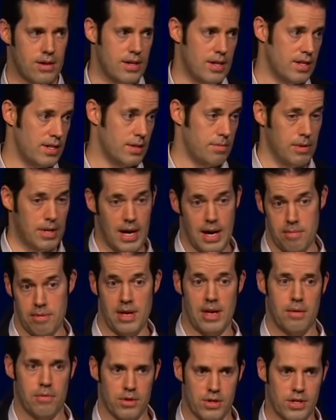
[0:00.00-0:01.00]
to TCP
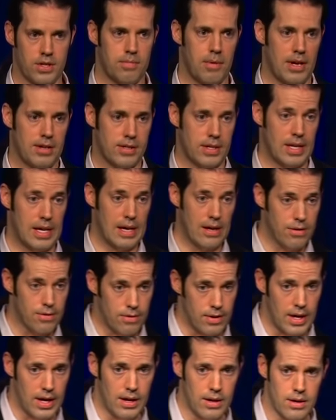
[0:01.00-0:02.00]
IP, which is basically
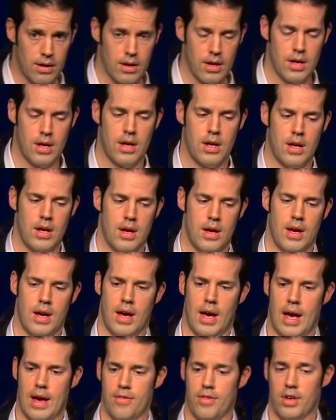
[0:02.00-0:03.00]
Ethernet.
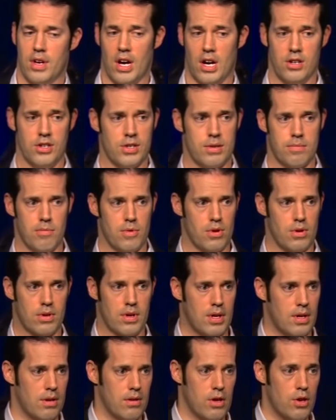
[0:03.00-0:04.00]
And the customer
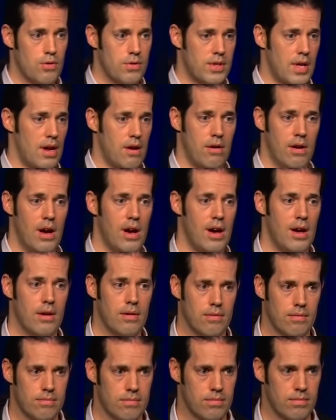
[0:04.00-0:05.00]
can use that or
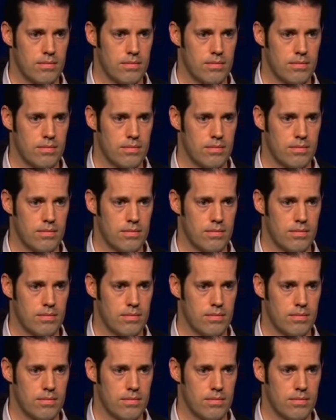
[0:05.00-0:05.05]
not.